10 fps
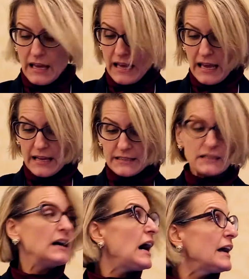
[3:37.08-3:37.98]
And
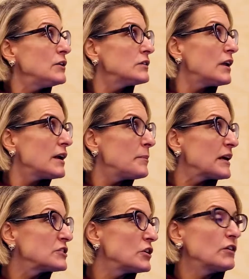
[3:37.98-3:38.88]
I use a lot of
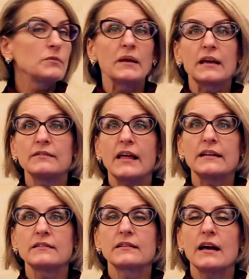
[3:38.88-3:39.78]
pictures because
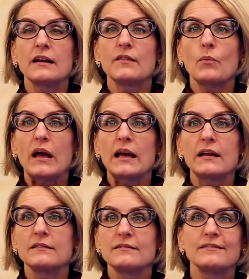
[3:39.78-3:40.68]
that's kind of the
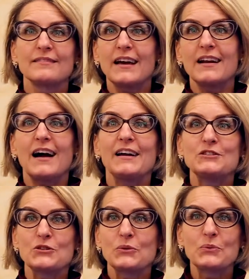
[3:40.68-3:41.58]
way that I
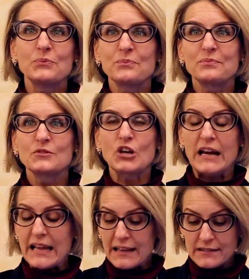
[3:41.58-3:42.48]
do
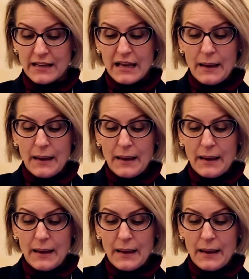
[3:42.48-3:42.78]
trainings,